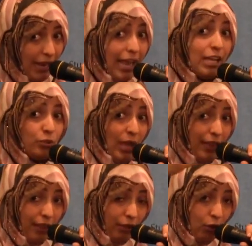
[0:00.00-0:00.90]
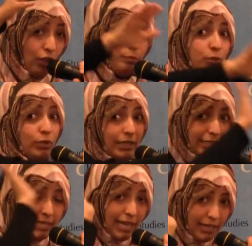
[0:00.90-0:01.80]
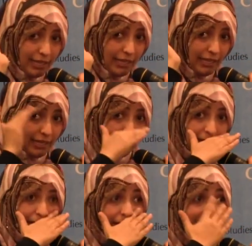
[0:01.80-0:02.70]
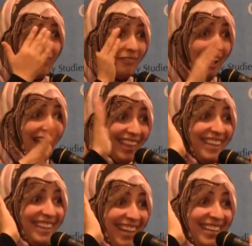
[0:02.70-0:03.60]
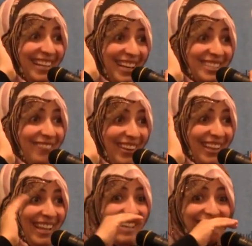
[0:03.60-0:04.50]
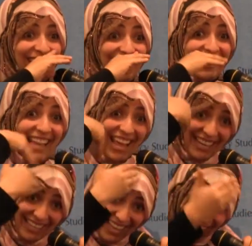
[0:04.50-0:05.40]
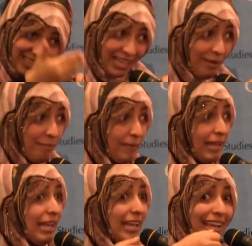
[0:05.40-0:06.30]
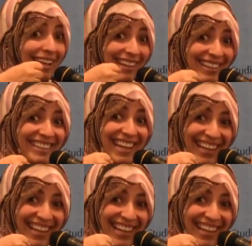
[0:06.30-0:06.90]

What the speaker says: But men have done this before without women, unfortunately. But now